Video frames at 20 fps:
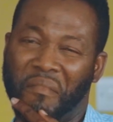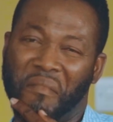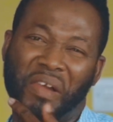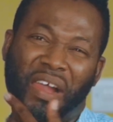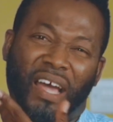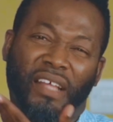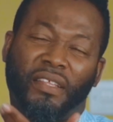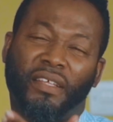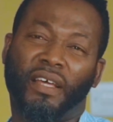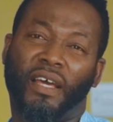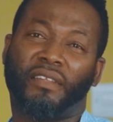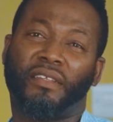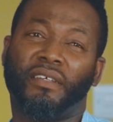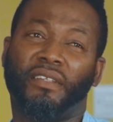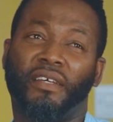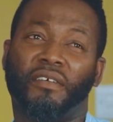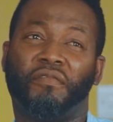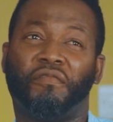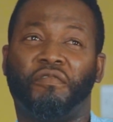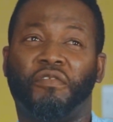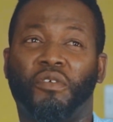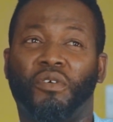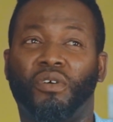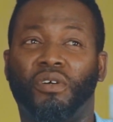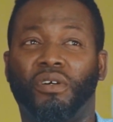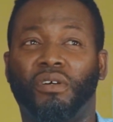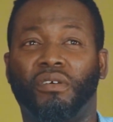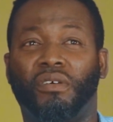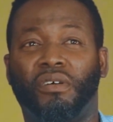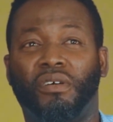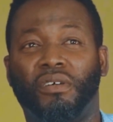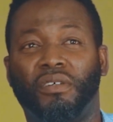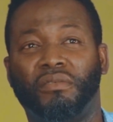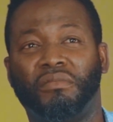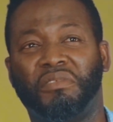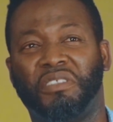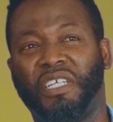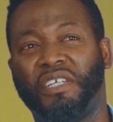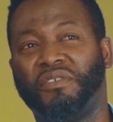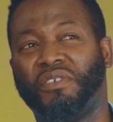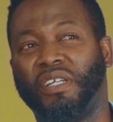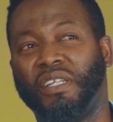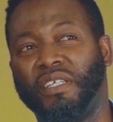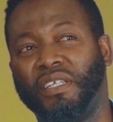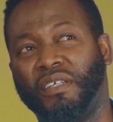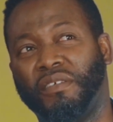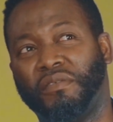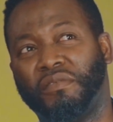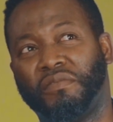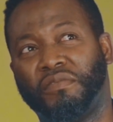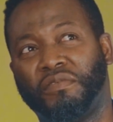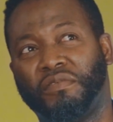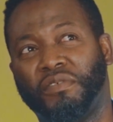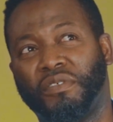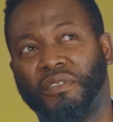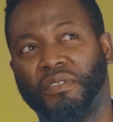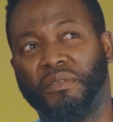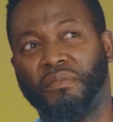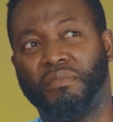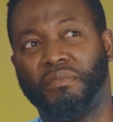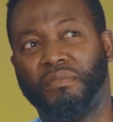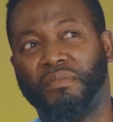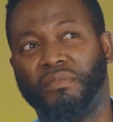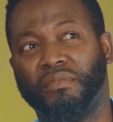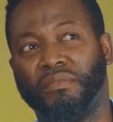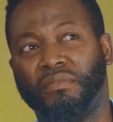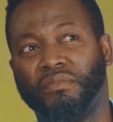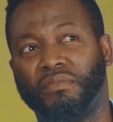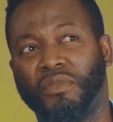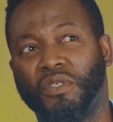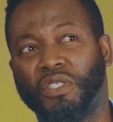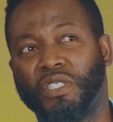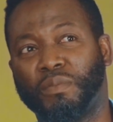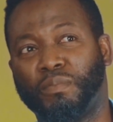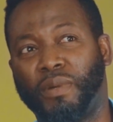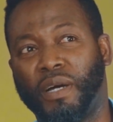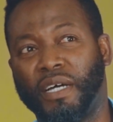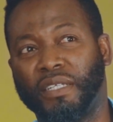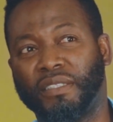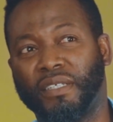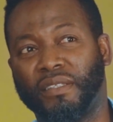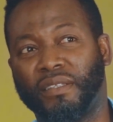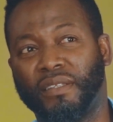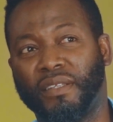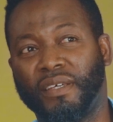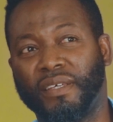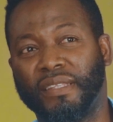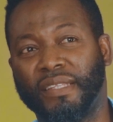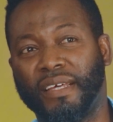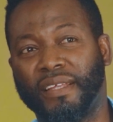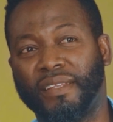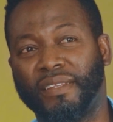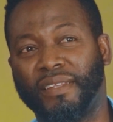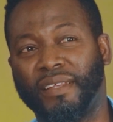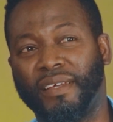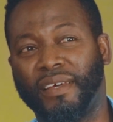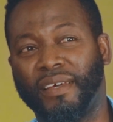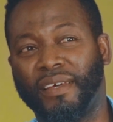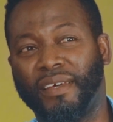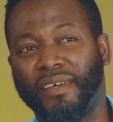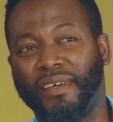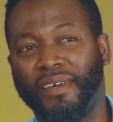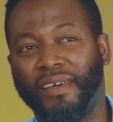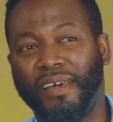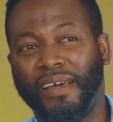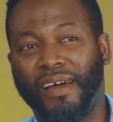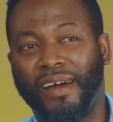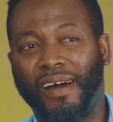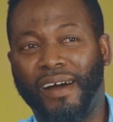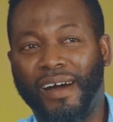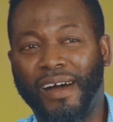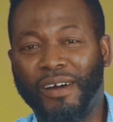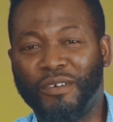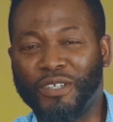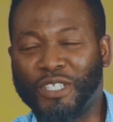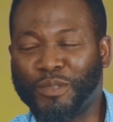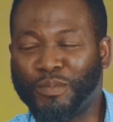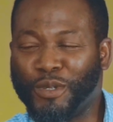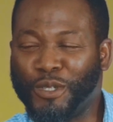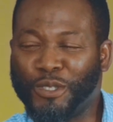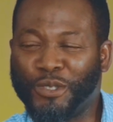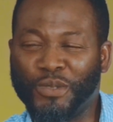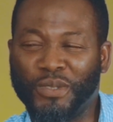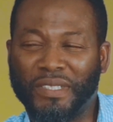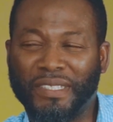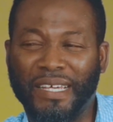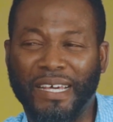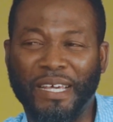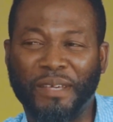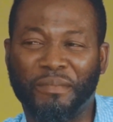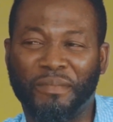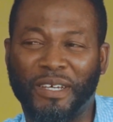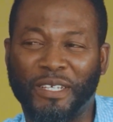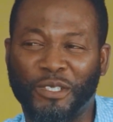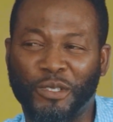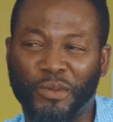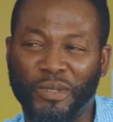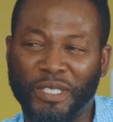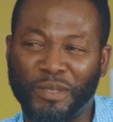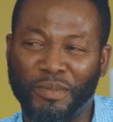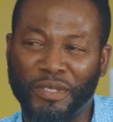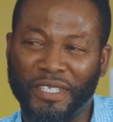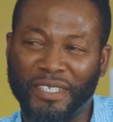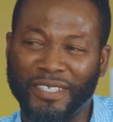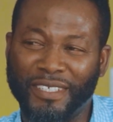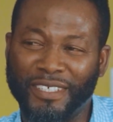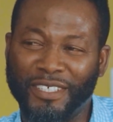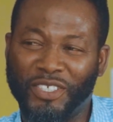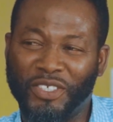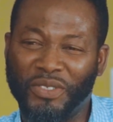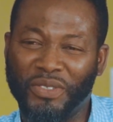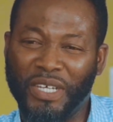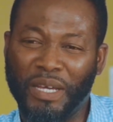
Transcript: Right. I think that for the most part, I think that our response to time has always been an issue.